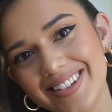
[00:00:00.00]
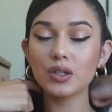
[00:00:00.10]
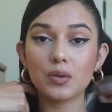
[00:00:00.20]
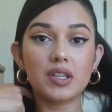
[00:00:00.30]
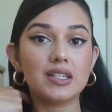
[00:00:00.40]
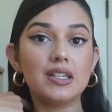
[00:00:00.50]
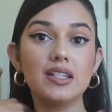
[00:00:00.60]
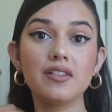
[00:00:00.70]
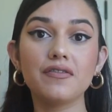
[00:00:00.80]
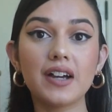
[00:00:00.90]
So this is
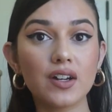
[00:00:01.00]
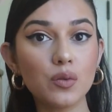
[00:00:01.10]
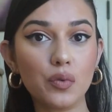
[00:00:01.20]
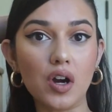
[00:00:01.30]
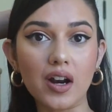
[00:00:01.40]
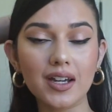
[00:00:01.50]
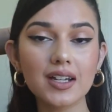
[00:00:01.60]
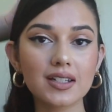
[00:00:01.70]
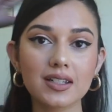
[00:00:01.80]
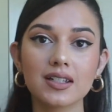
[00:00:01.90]
the final
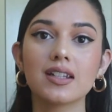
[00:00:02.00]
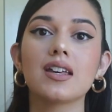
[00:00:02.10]
product.